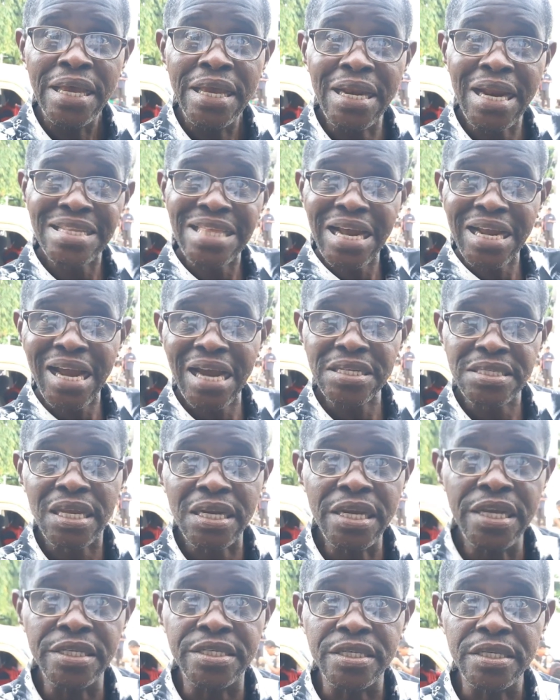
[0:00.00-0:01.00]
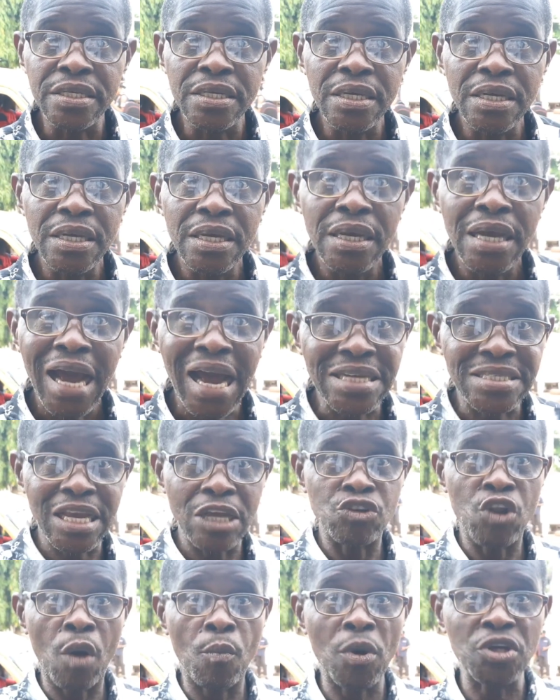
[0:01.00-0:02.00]
He later cancel it and
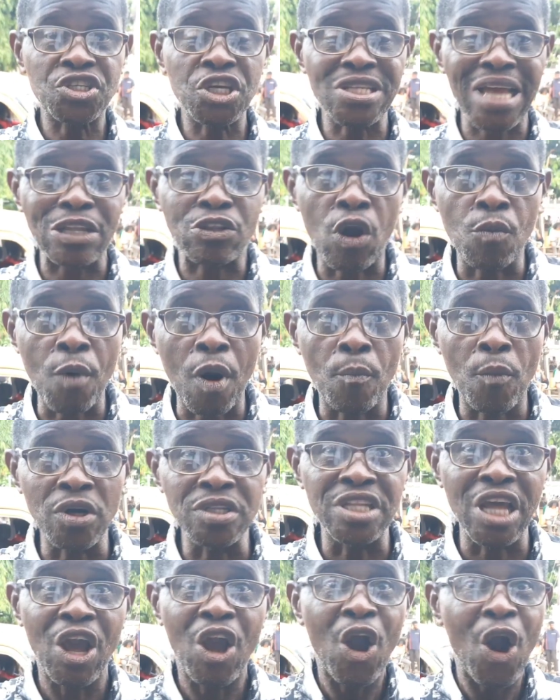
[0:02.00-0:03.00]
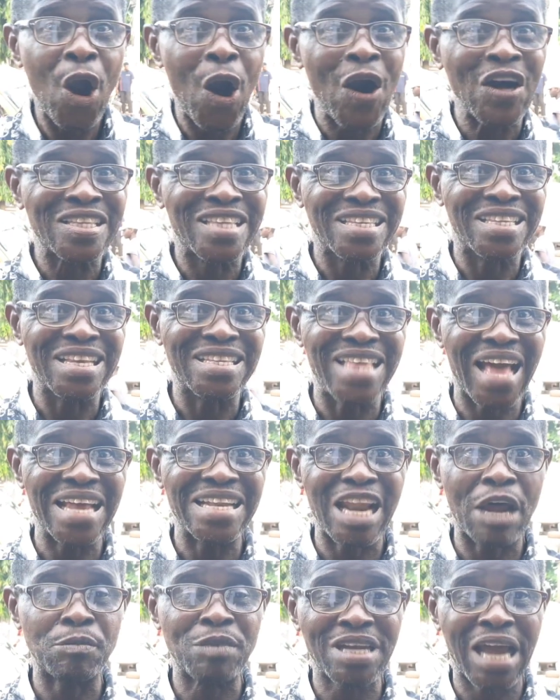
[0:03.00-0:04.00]
said no more seat at home on Monday until the day
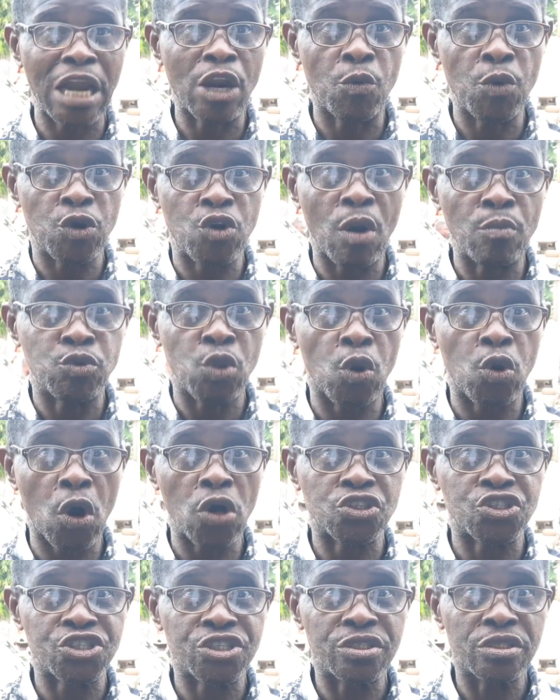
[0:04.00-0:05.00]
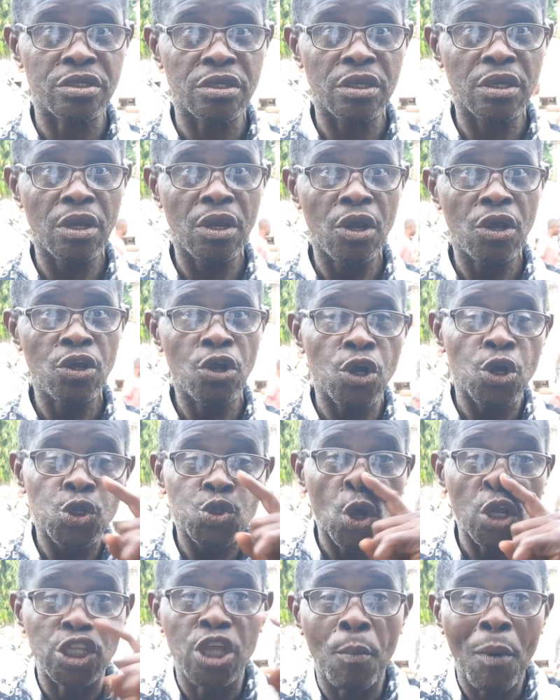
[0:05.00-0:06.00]
Nnamdi will come to court
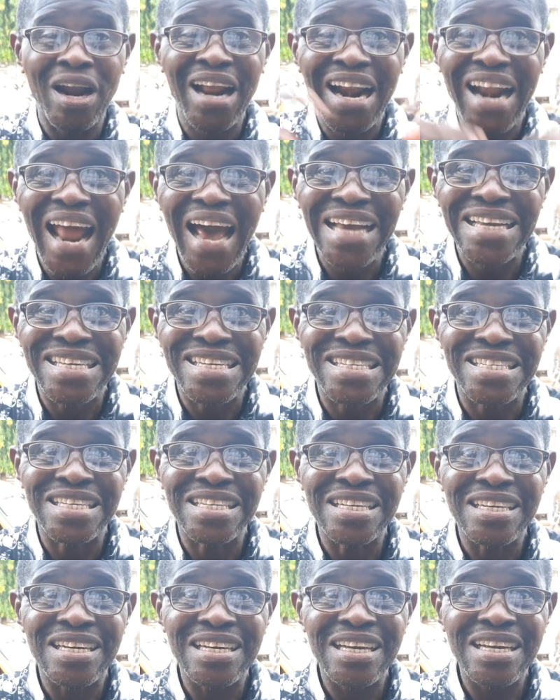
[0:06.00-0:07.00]
to demoralize